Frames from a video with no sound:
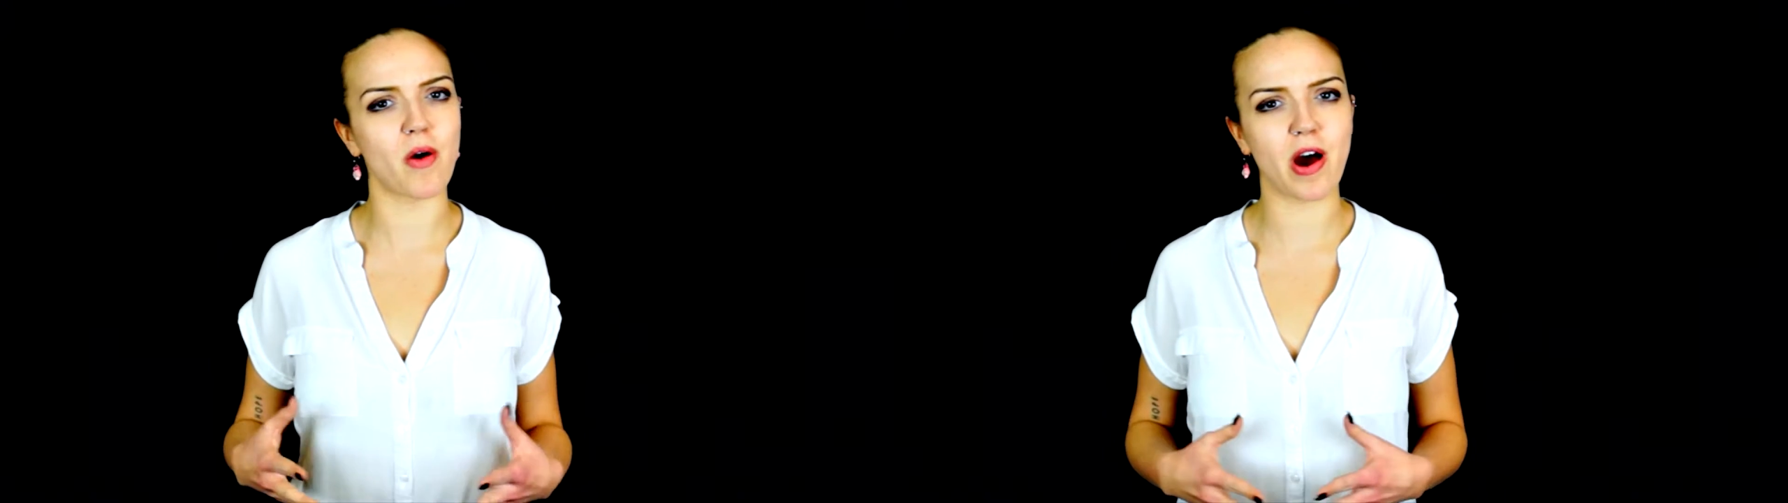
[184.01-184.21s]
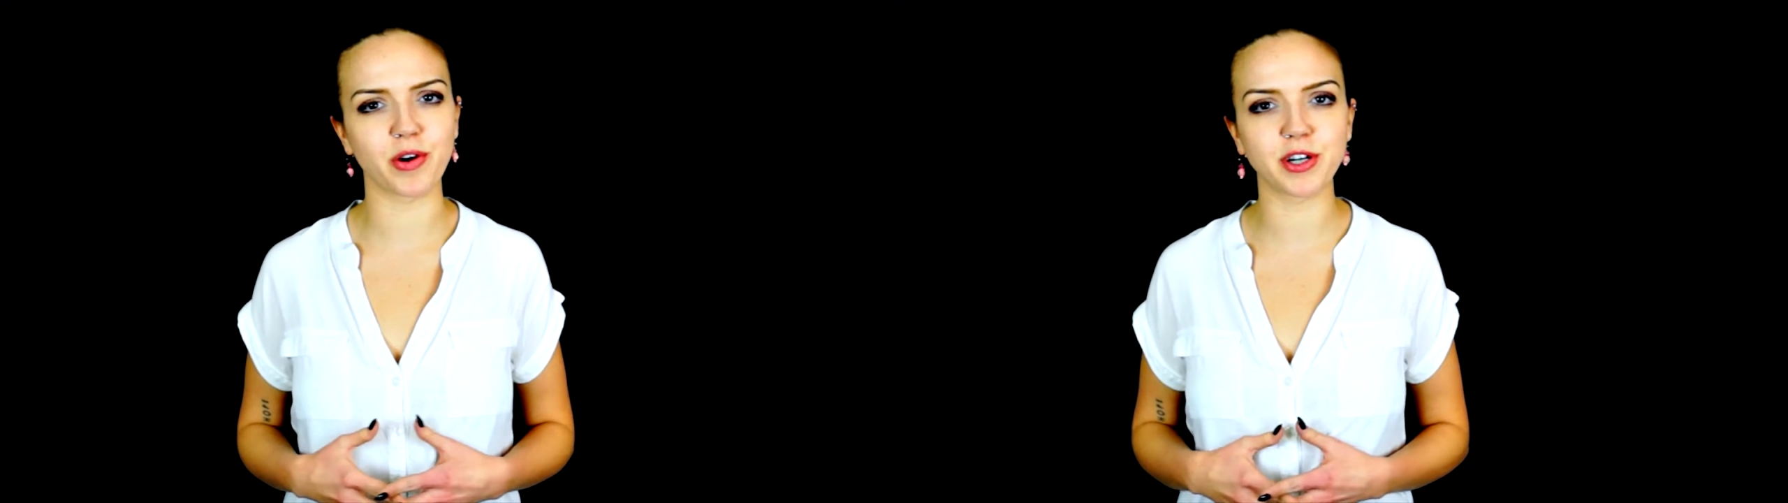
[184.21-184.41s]

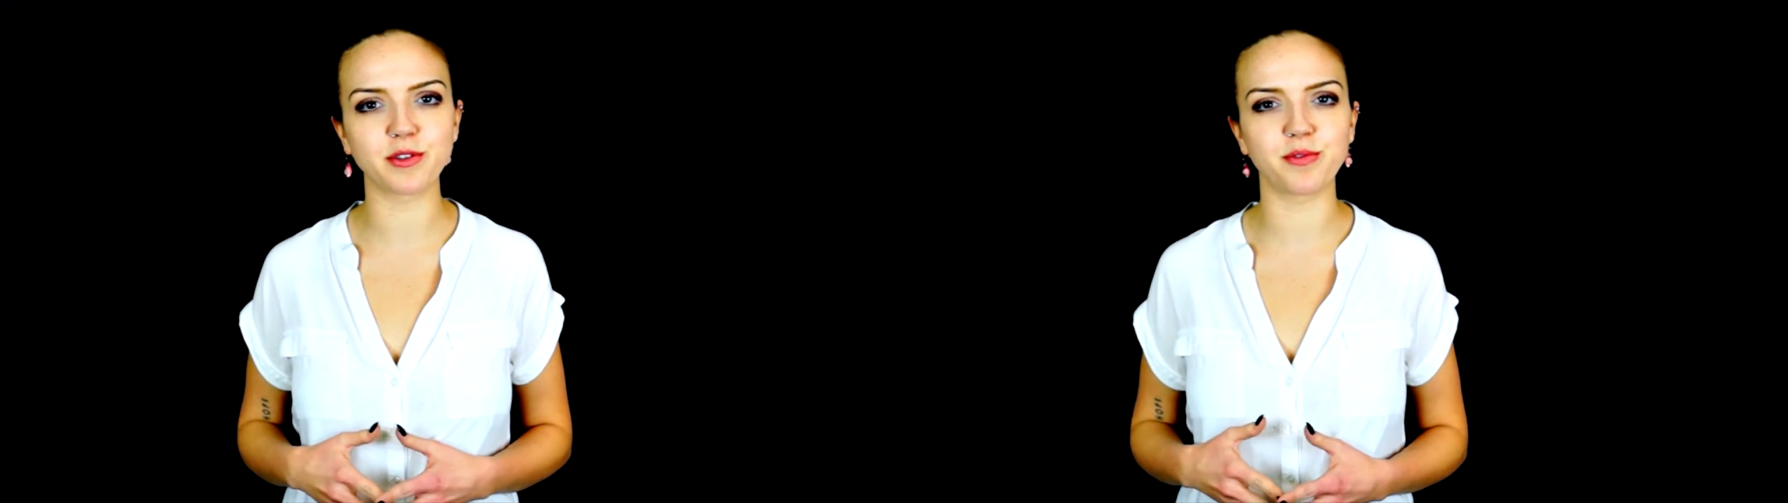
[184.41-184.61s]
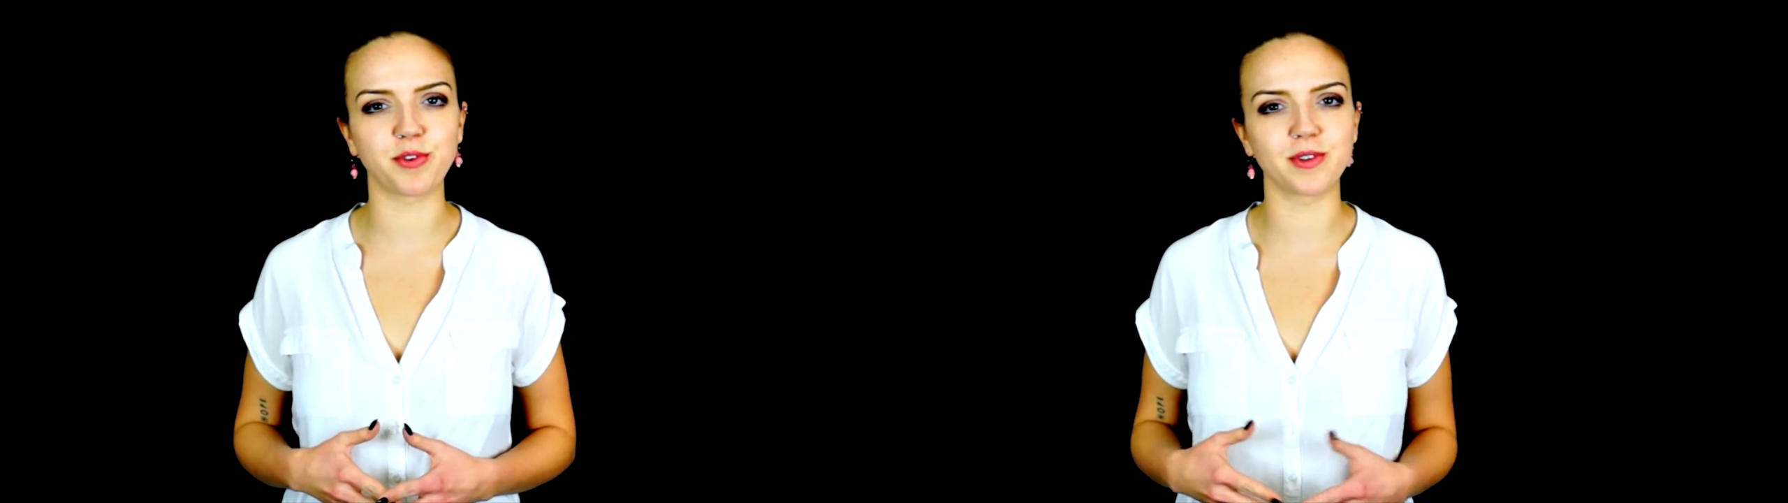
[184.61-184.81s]
how can
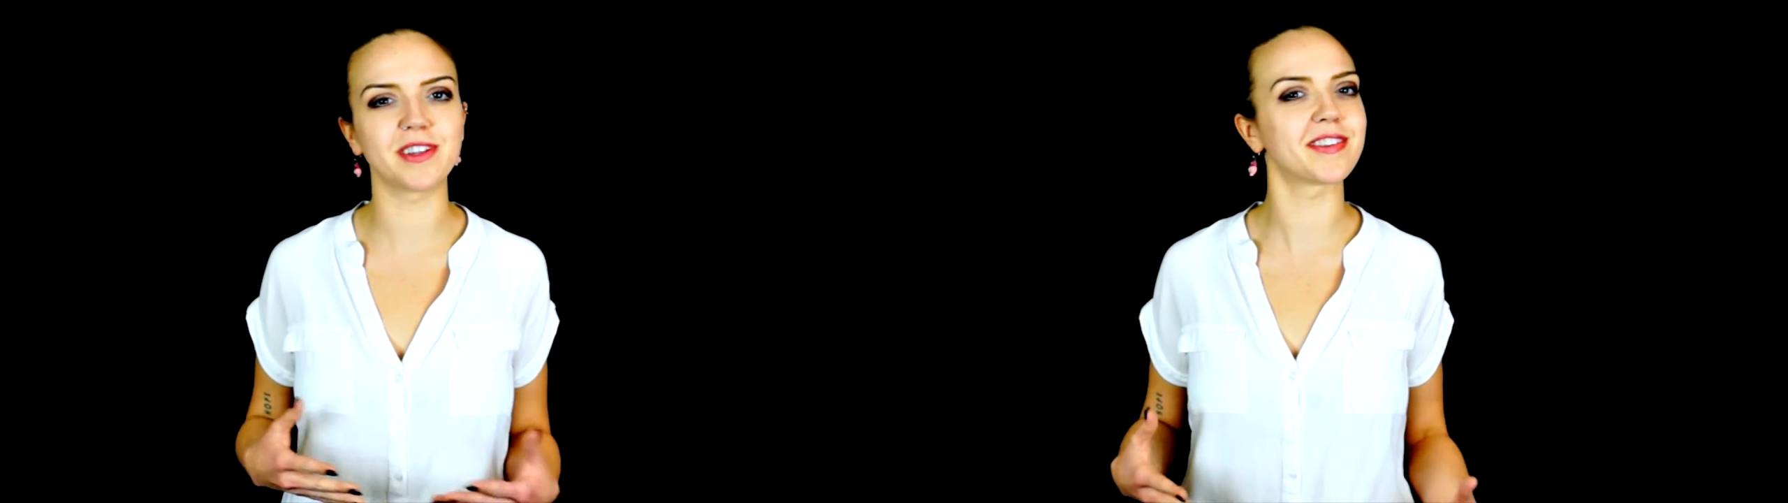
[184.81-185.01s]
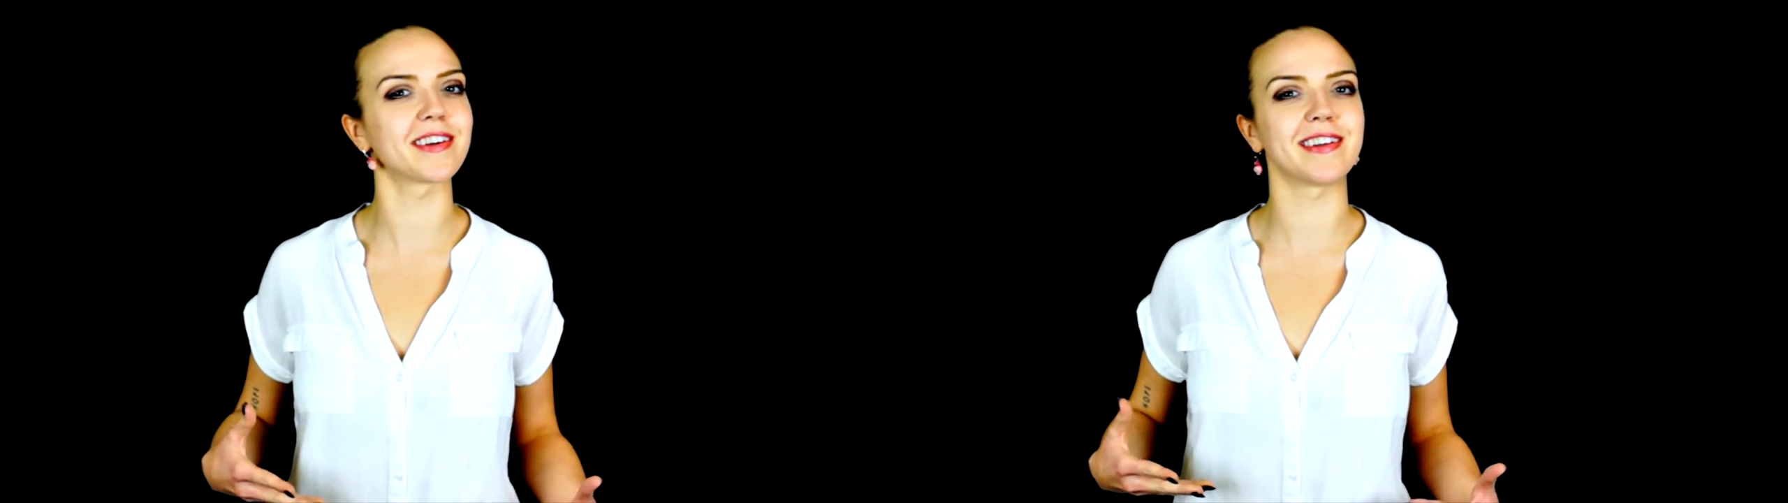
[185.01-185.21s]
you feel
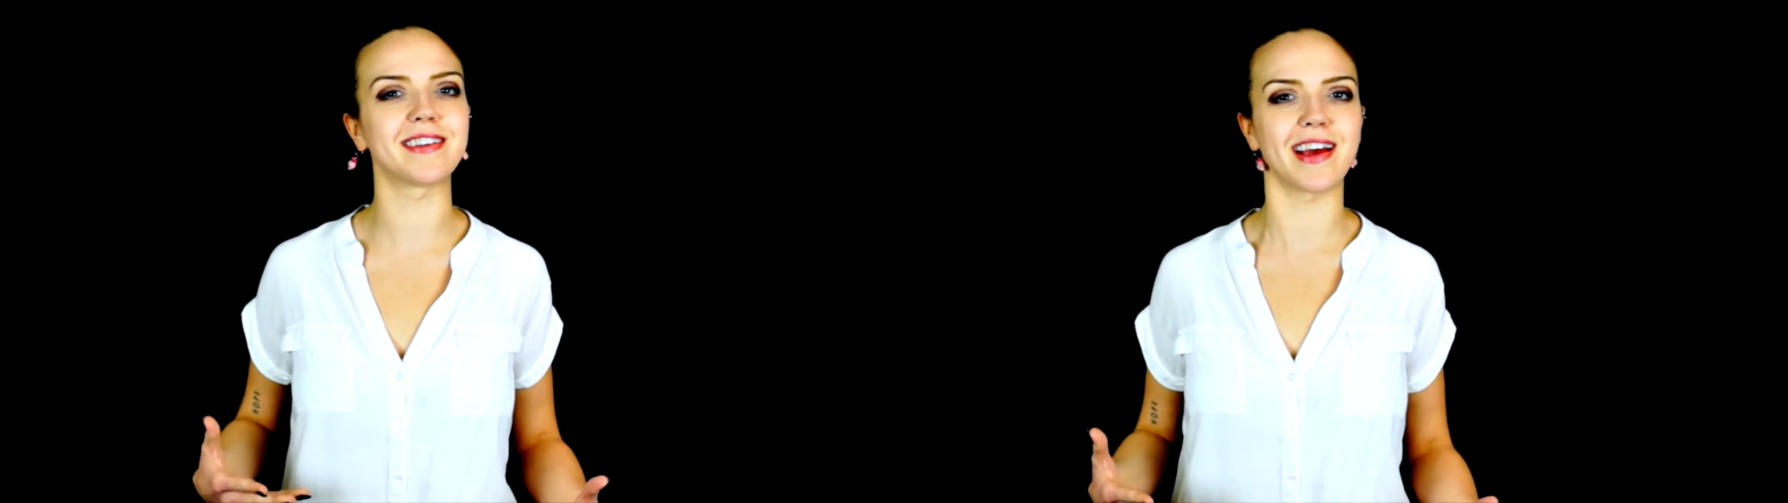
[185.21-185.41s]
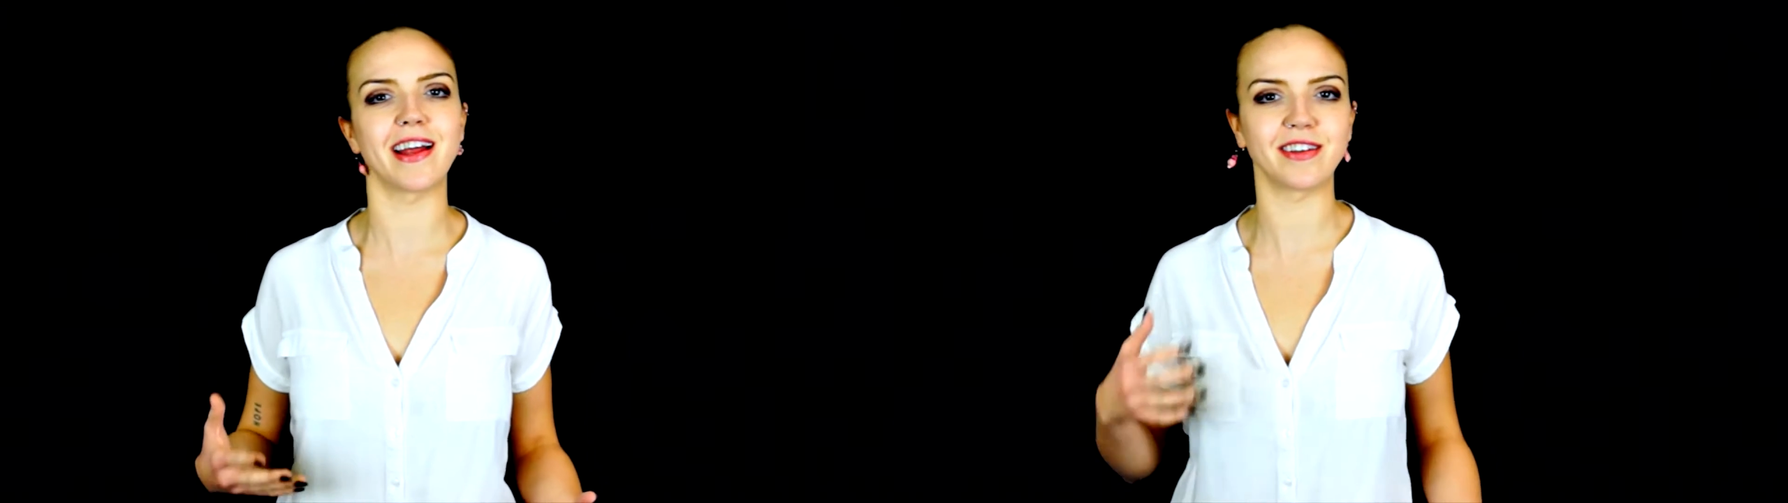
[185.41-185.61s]

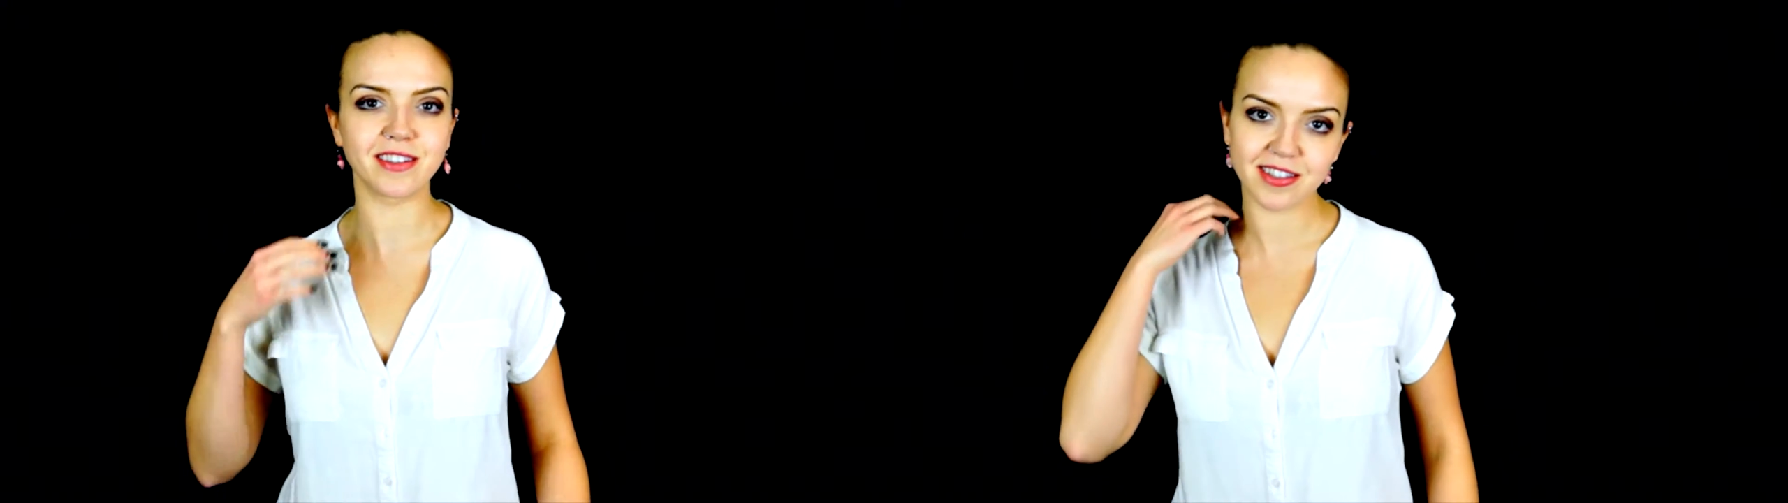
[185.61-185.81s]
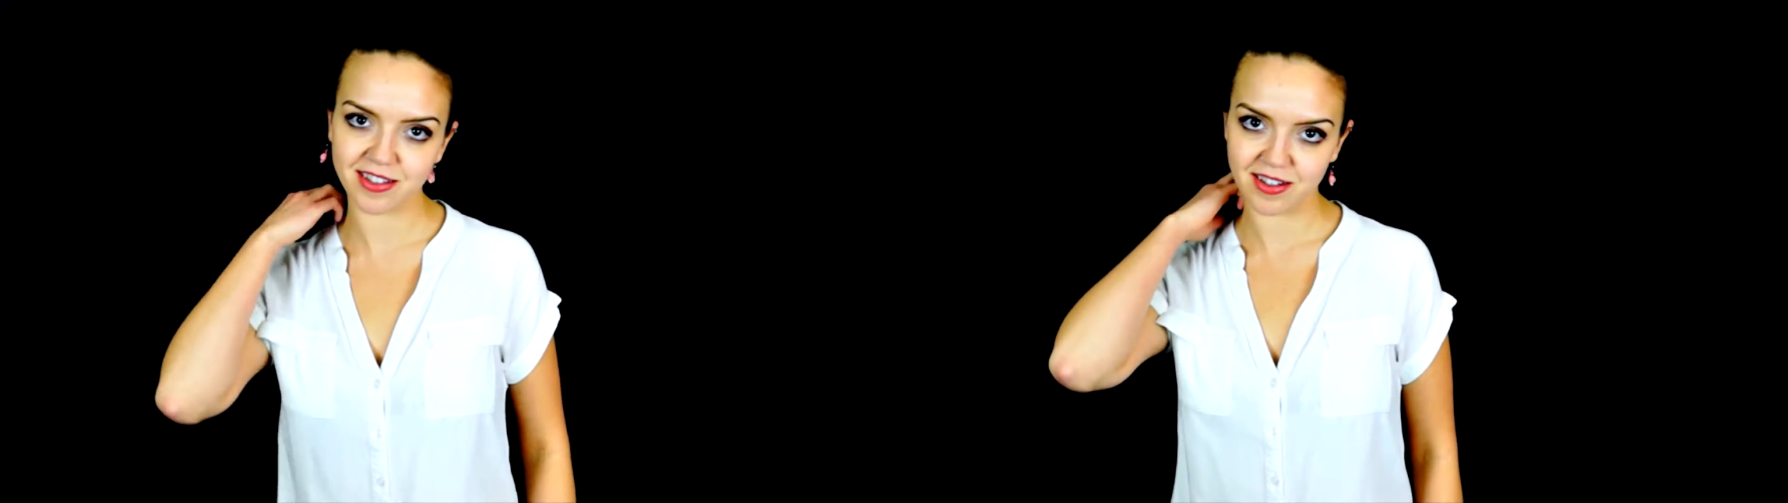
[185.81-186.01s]

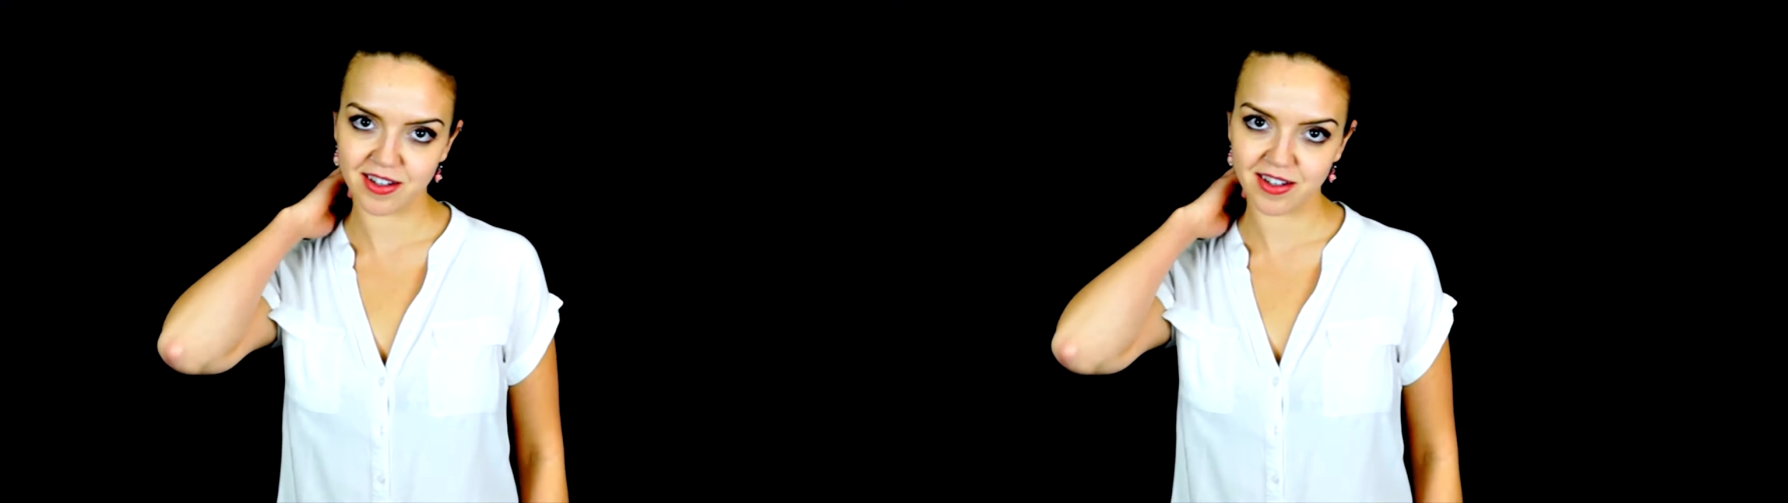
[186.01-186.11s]
discontent?